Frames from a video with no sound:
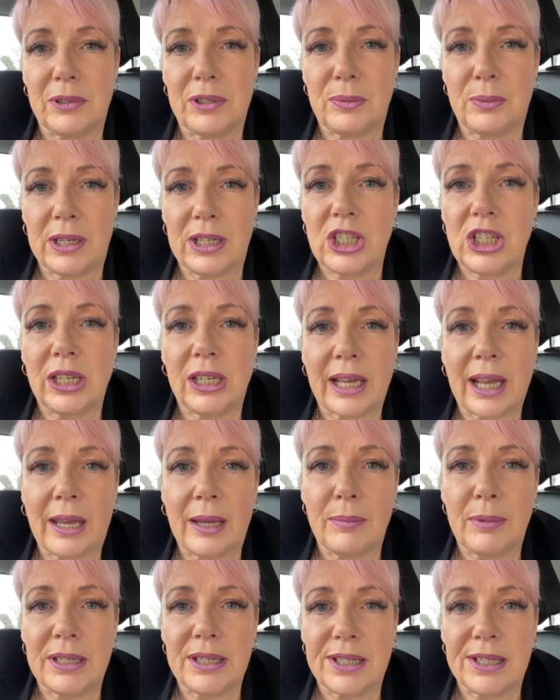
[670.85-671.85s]
was when she
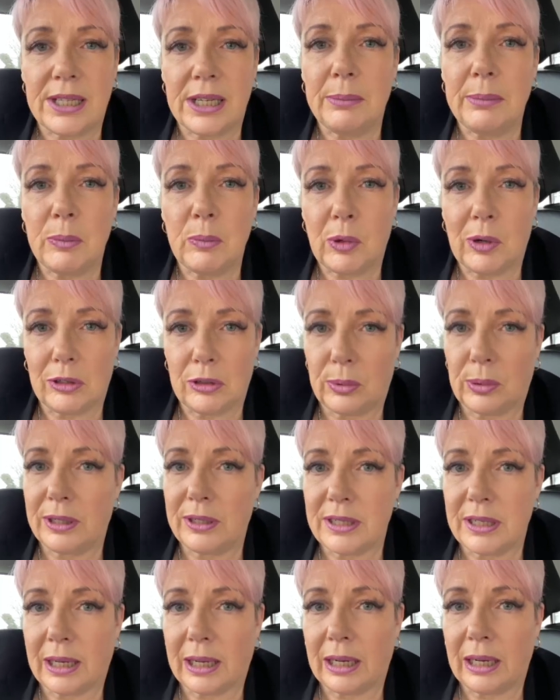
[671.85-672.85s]
came into Slimming World
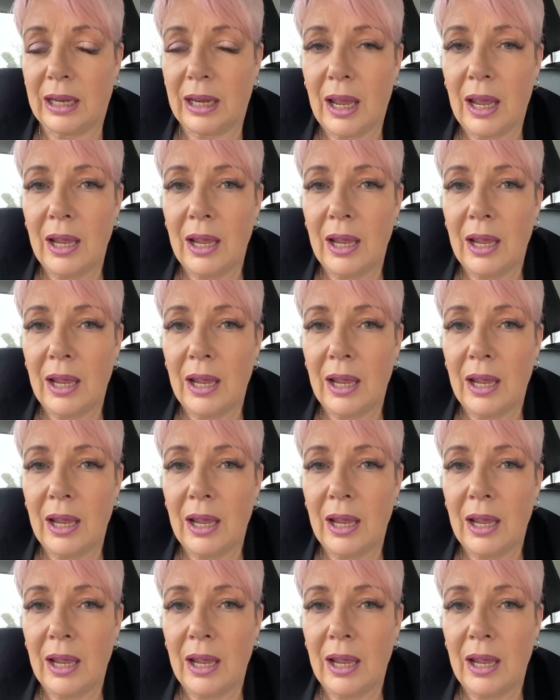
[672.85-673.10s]
one day